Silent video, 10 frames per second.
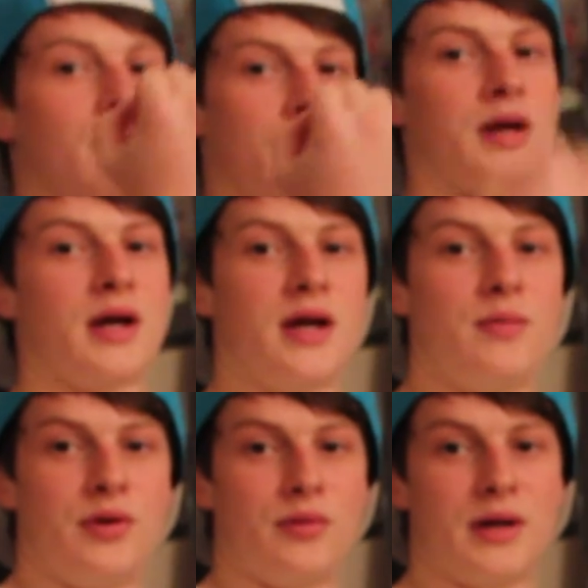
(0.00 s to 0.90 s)
Again,
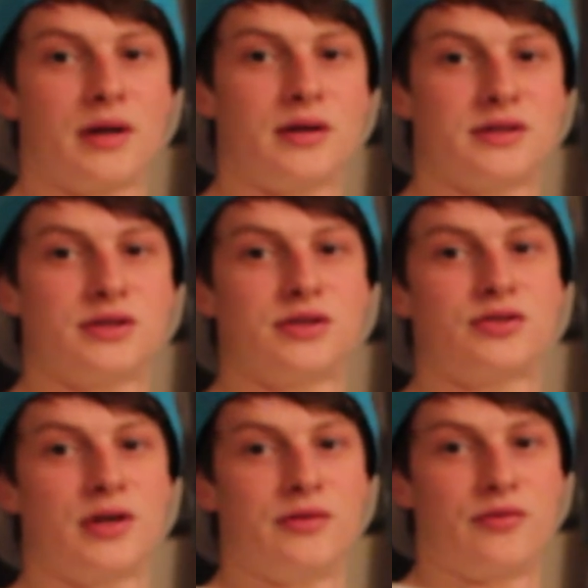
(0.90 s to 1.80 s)
keeping your back nice and
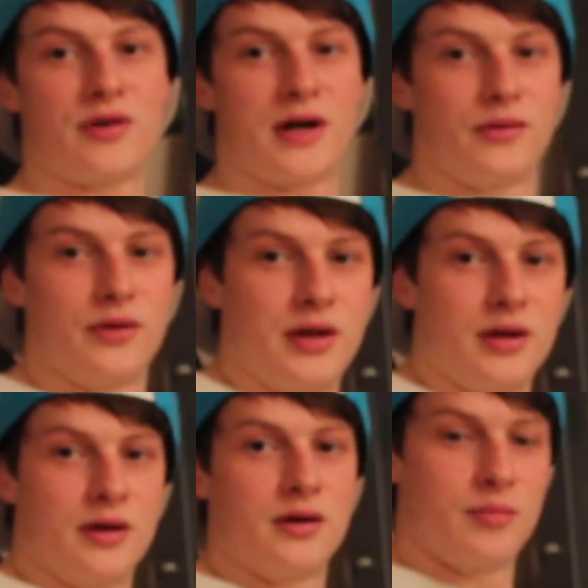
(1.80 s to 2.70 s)
straight and flat on
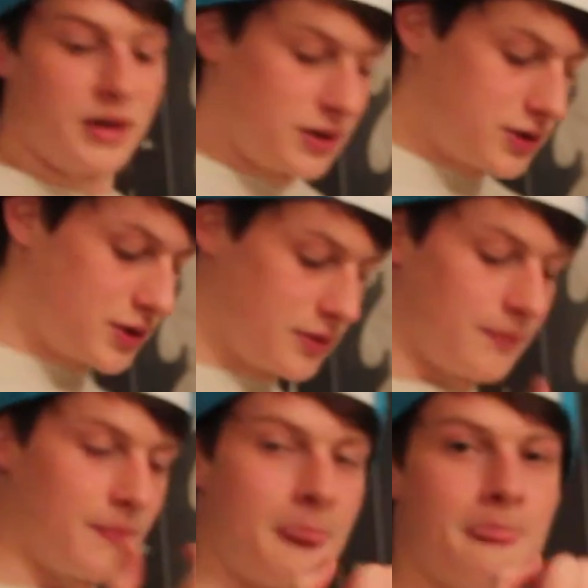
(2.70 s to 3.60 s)
the bench.
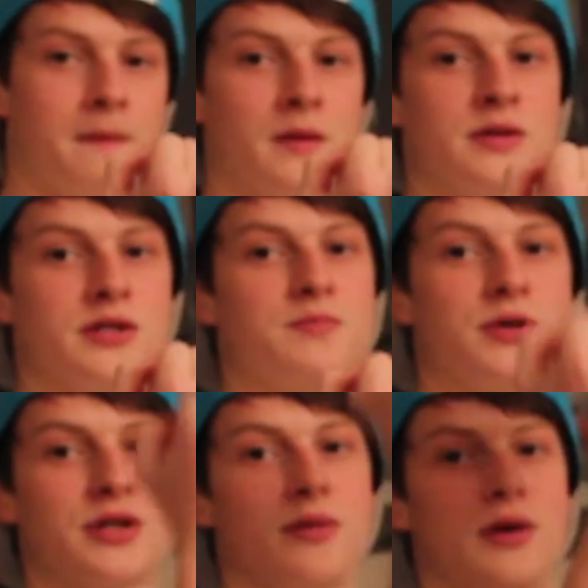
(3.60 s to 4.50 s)
Just
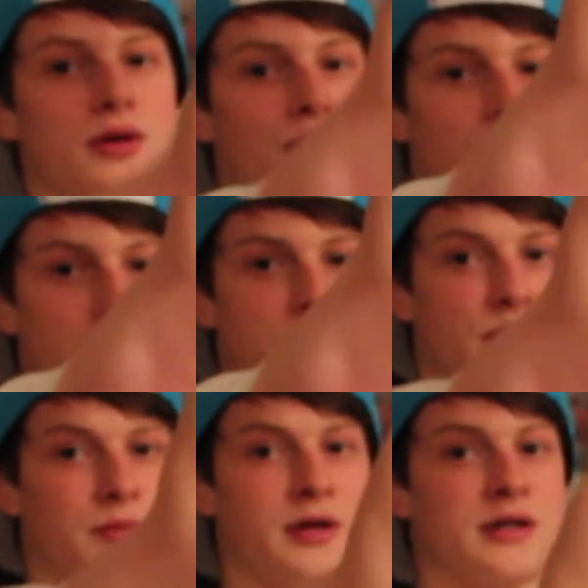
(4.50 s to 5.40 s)
push up like a normal
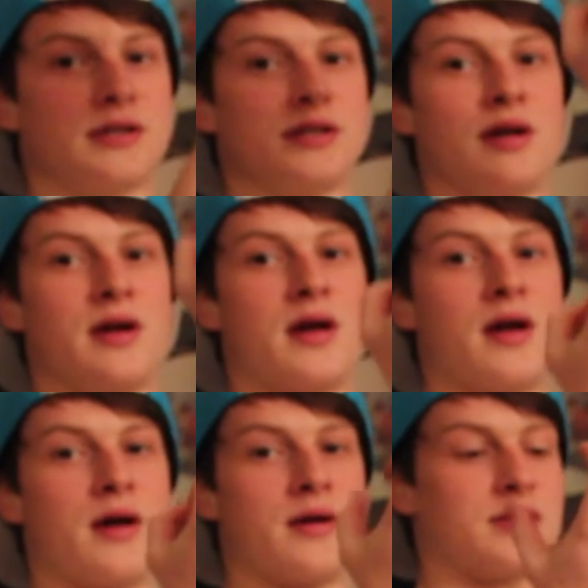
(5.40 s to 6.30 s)
shoulder press.
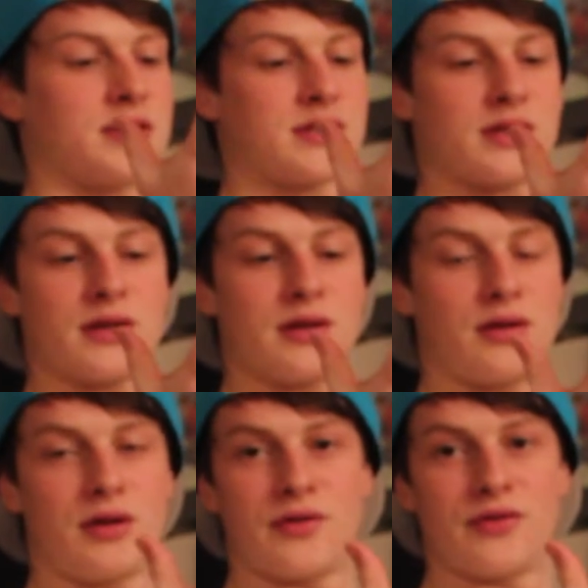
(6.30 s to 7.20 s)
Just the
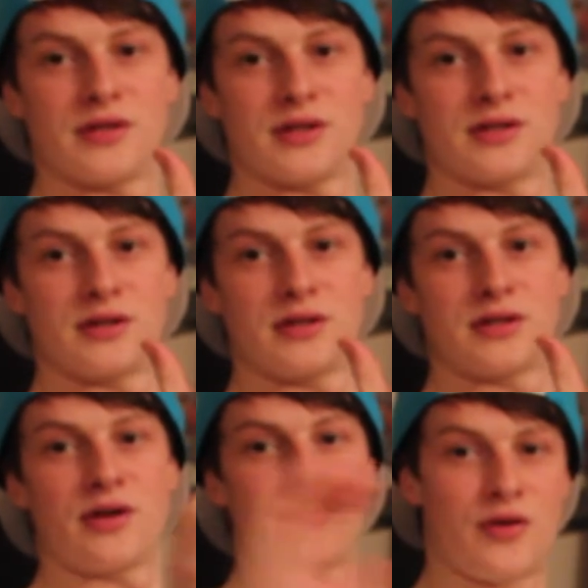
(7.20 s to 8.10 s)
only difference is,
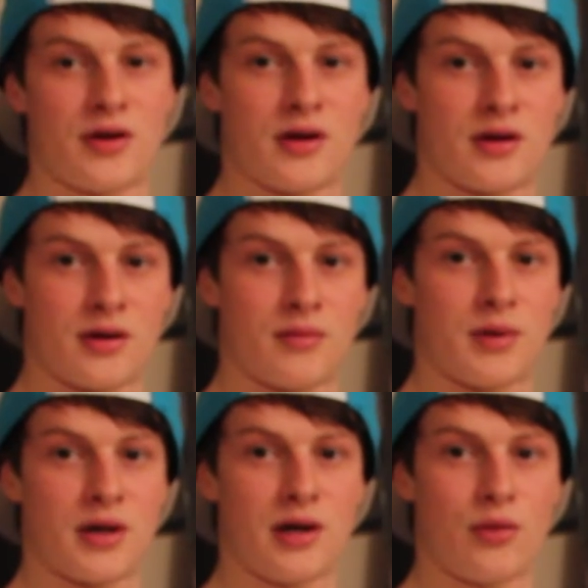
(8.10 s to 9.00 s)
instead of
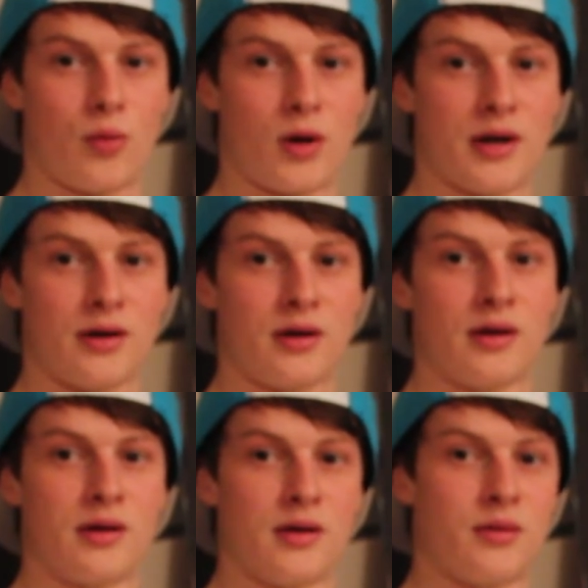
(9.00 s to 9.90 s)
being a little wider
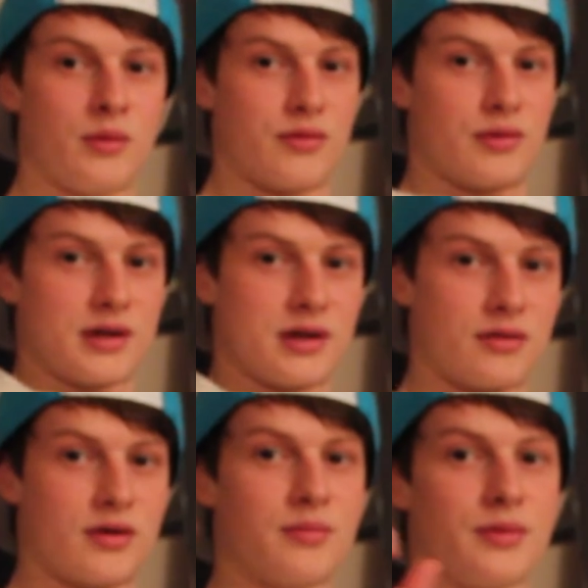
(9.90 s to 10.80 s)
with the regular
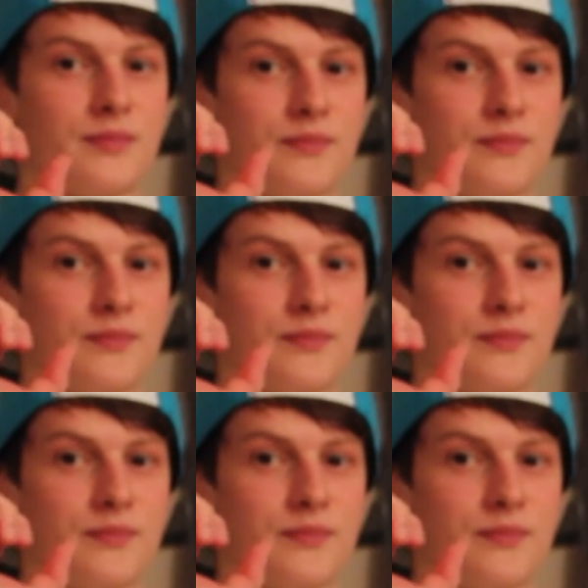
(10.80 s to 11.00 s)
grip,